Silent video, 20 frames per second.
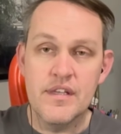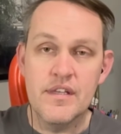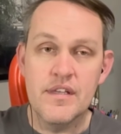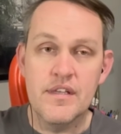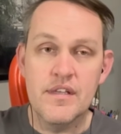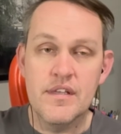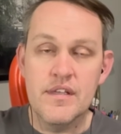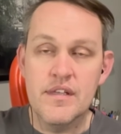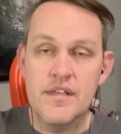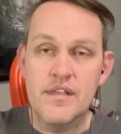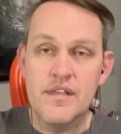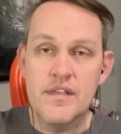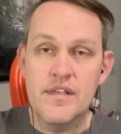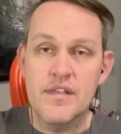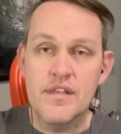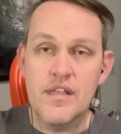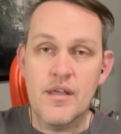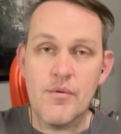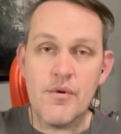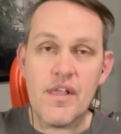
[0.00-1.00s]

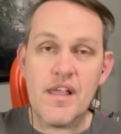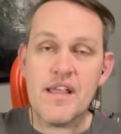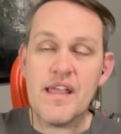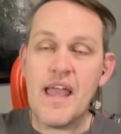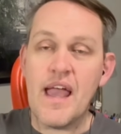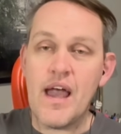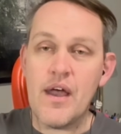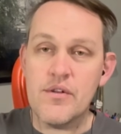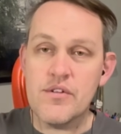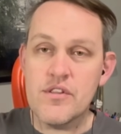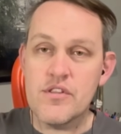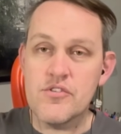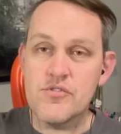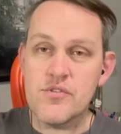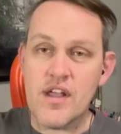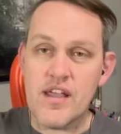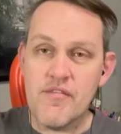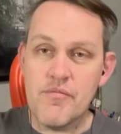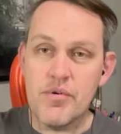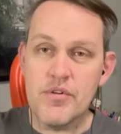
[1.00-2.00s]
And we're like, how did the
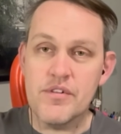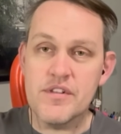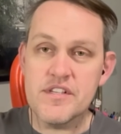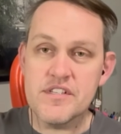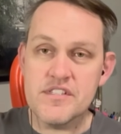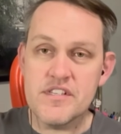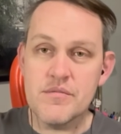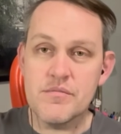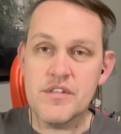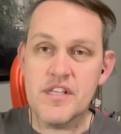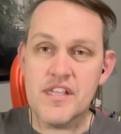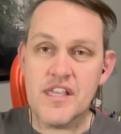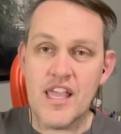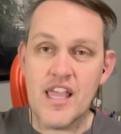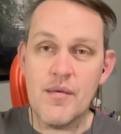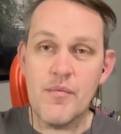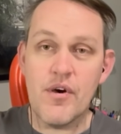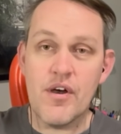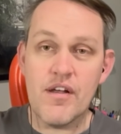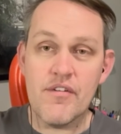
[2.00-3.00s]
drive pulley assembly
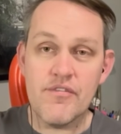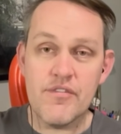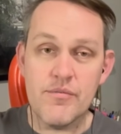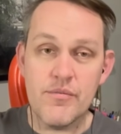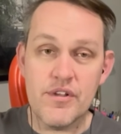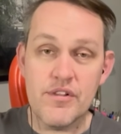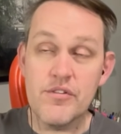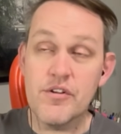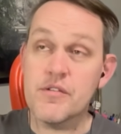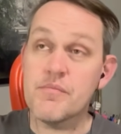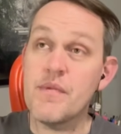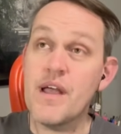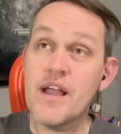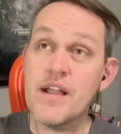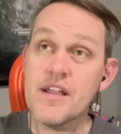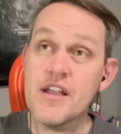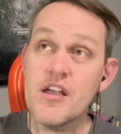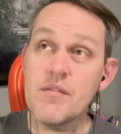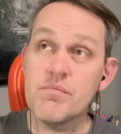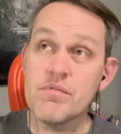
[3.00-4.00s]
came off? And we looked
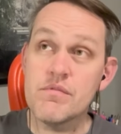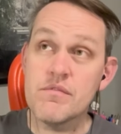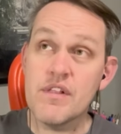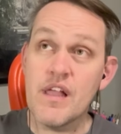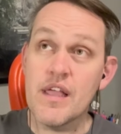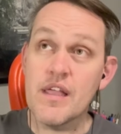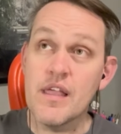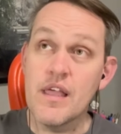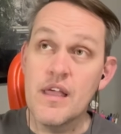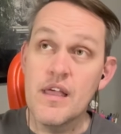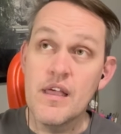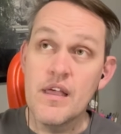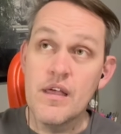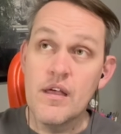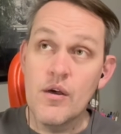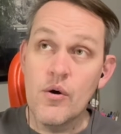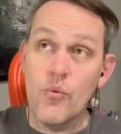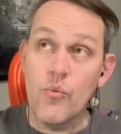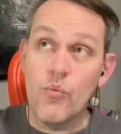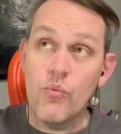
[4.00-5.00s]
back up and we're like,
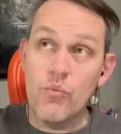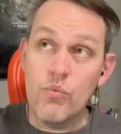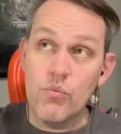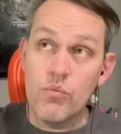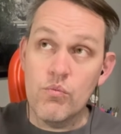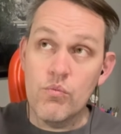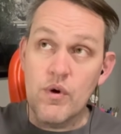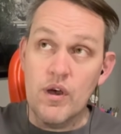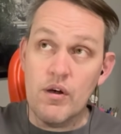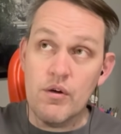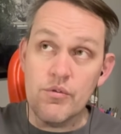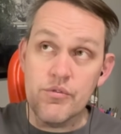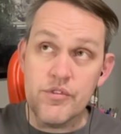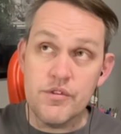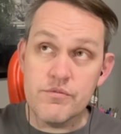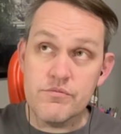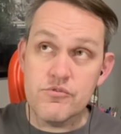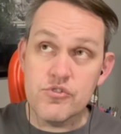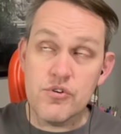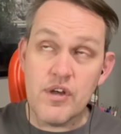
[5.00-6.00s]
well,
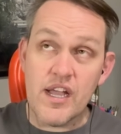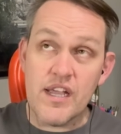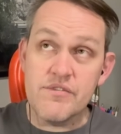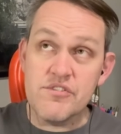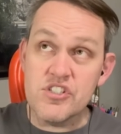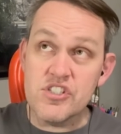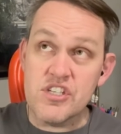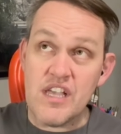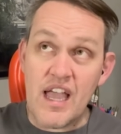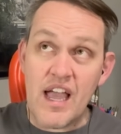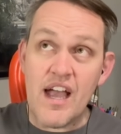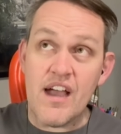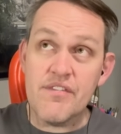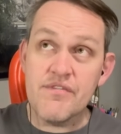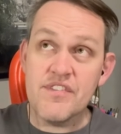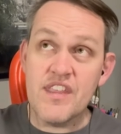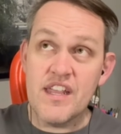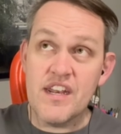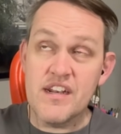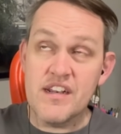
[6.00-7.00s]
the drive
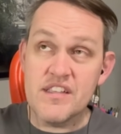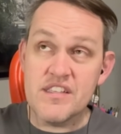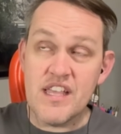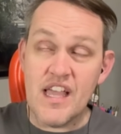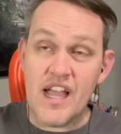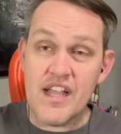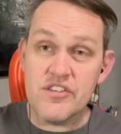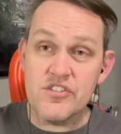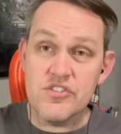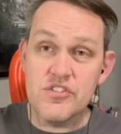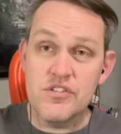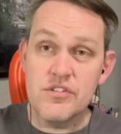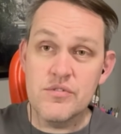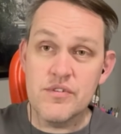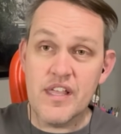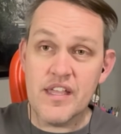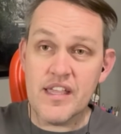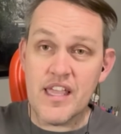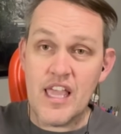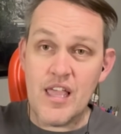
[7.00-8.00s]
shaft that it attached to
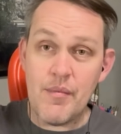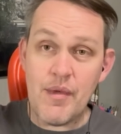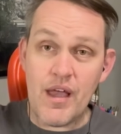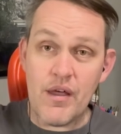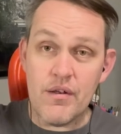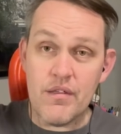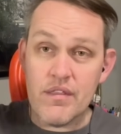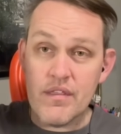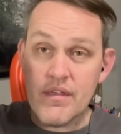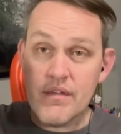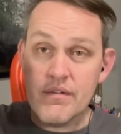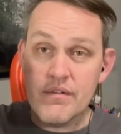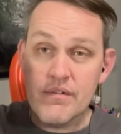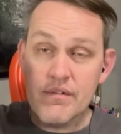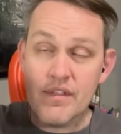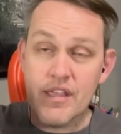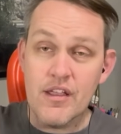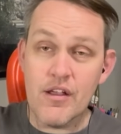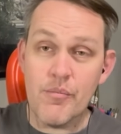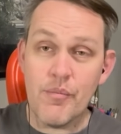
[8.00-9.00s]
that came out of the
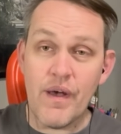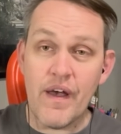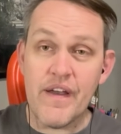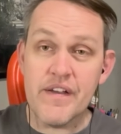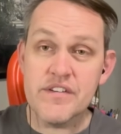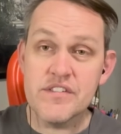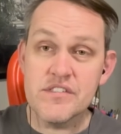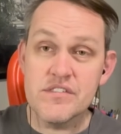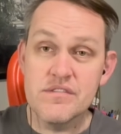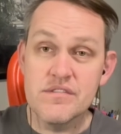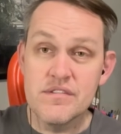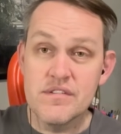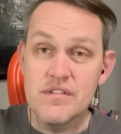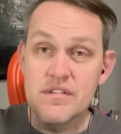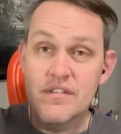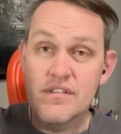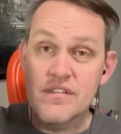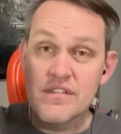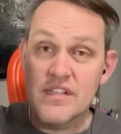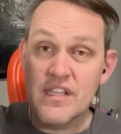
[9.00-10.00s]
gearbox,
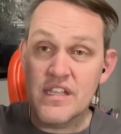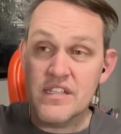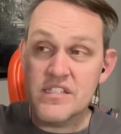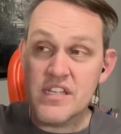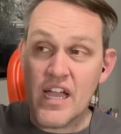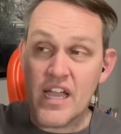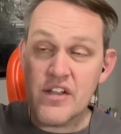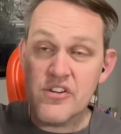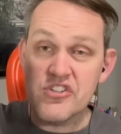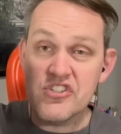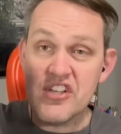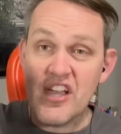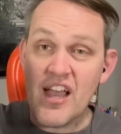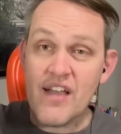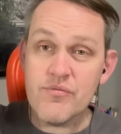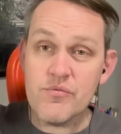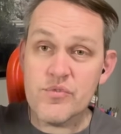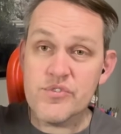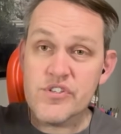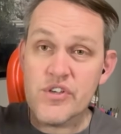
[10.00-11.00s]
the entire
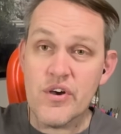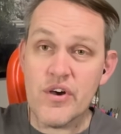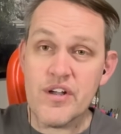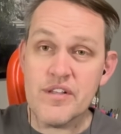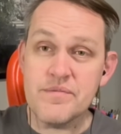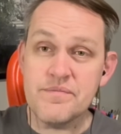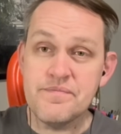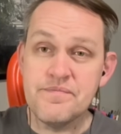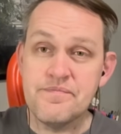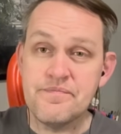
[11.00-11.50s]
shaft was gone.